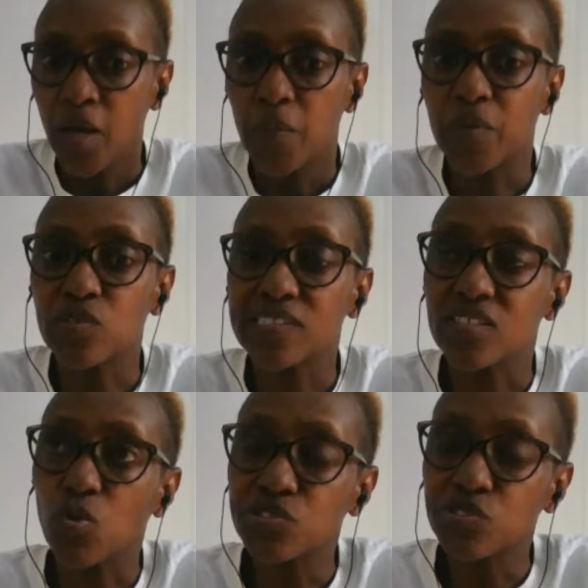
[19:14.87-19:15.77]
because
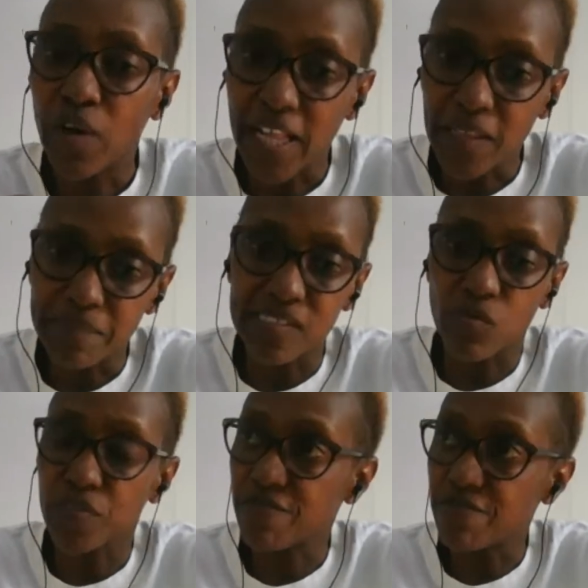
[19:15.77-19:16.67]
it also helps
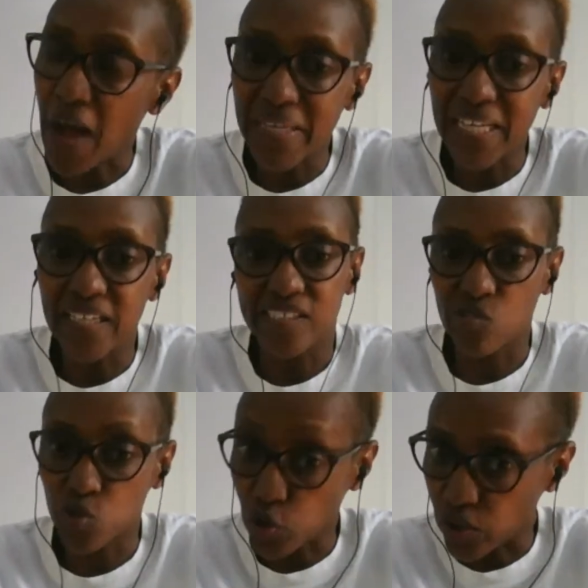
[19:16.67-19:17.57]
the family
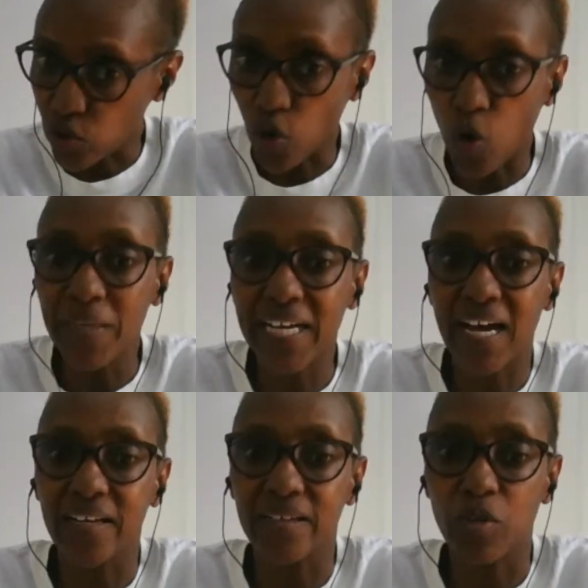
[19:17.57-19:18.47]

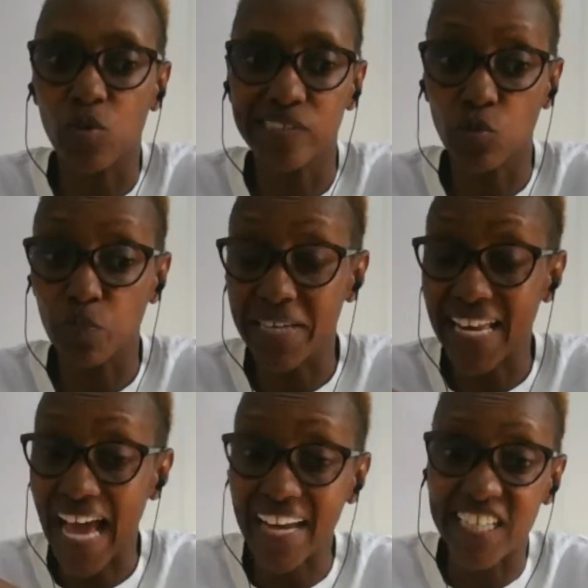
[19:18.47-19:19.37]
socio-economically, because there will
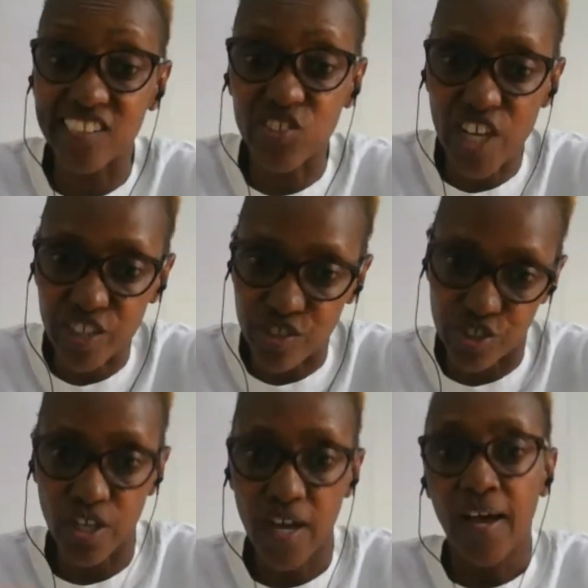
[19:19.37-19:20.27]
be an exchange
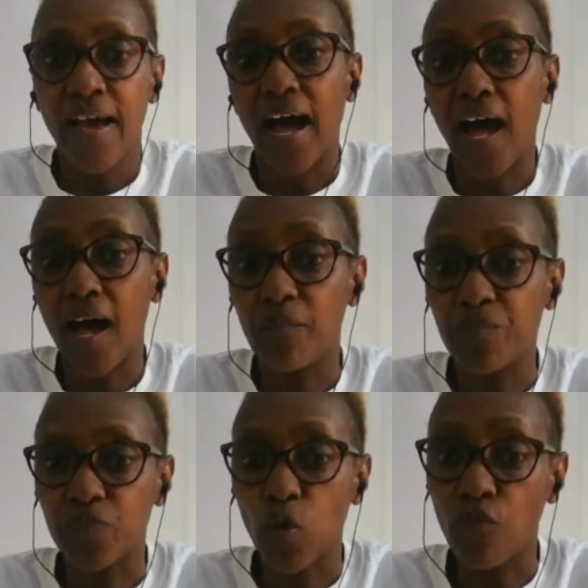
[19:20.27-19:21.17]

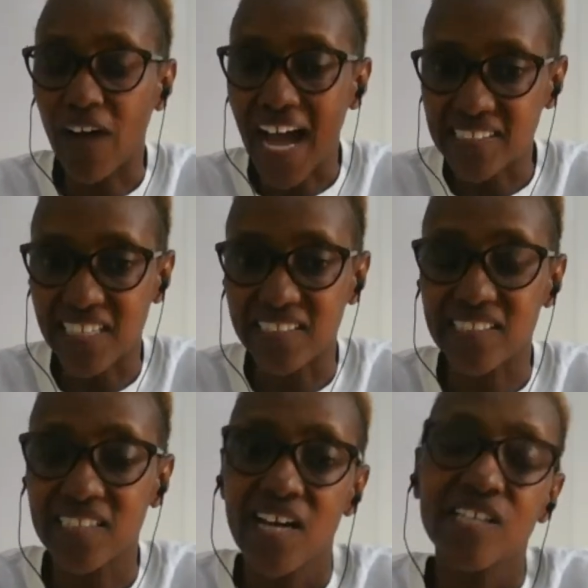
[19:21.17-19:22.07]
of
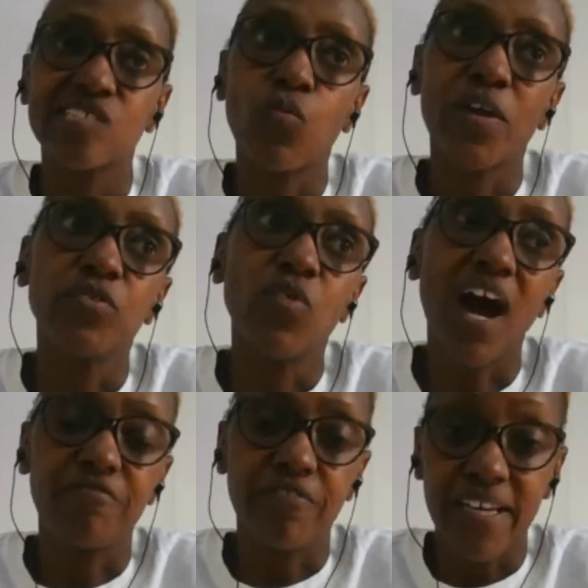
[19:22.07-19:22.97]
assets. So when you
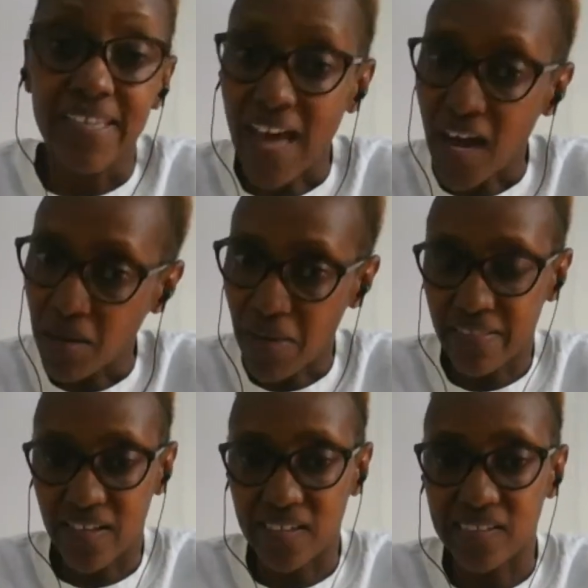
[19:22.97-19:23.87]
have young
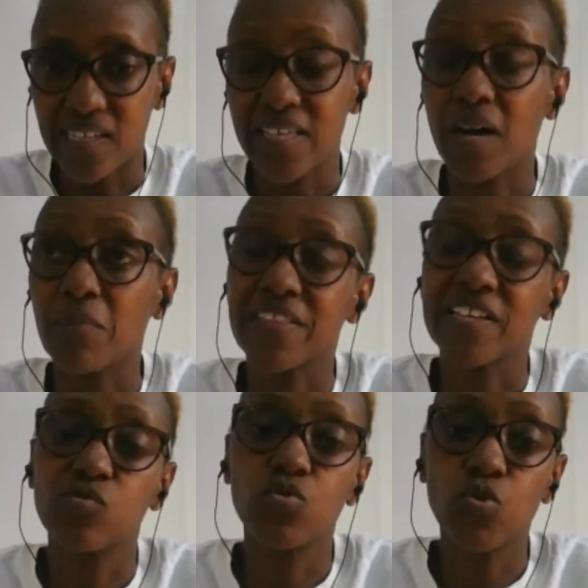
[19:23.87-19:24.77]

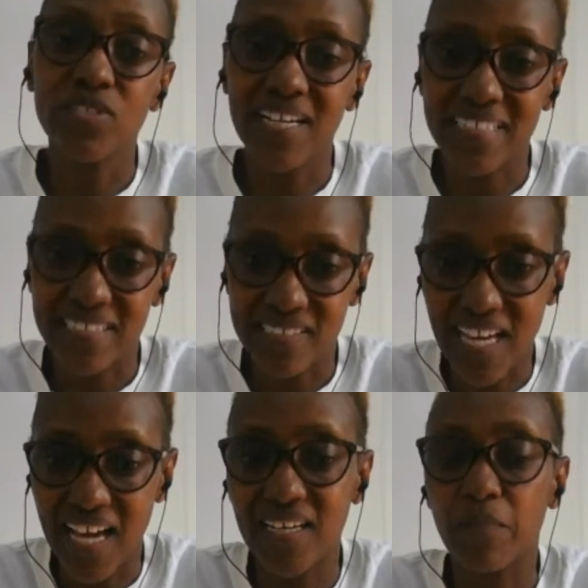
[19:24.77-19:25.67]
mothers who don't
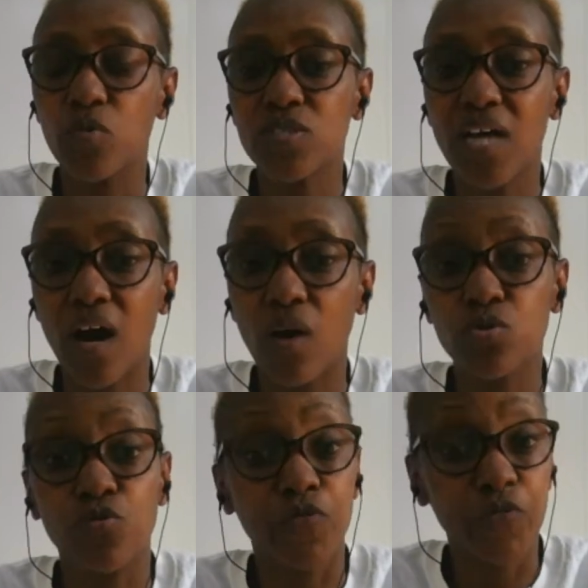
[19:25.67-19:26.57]
understand about how
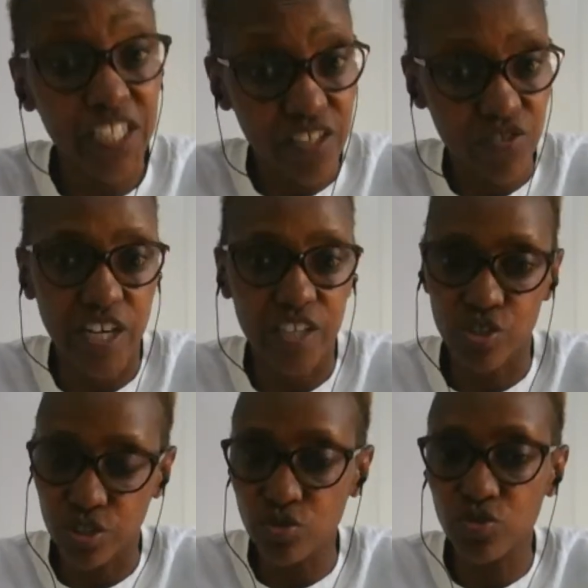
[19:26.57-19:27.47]
to feed their
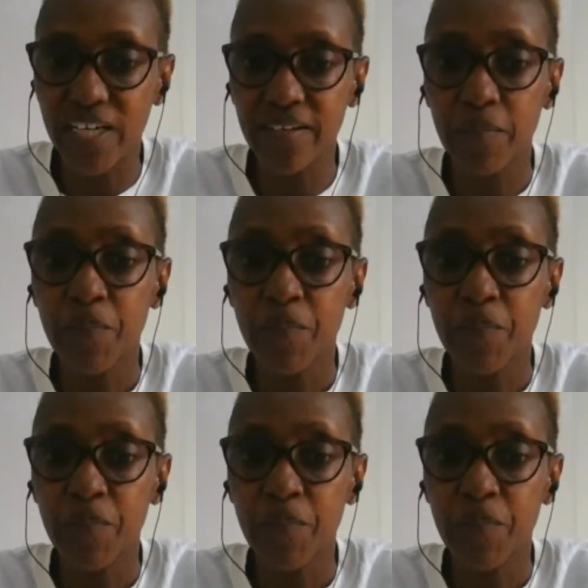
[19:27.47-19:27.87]
children,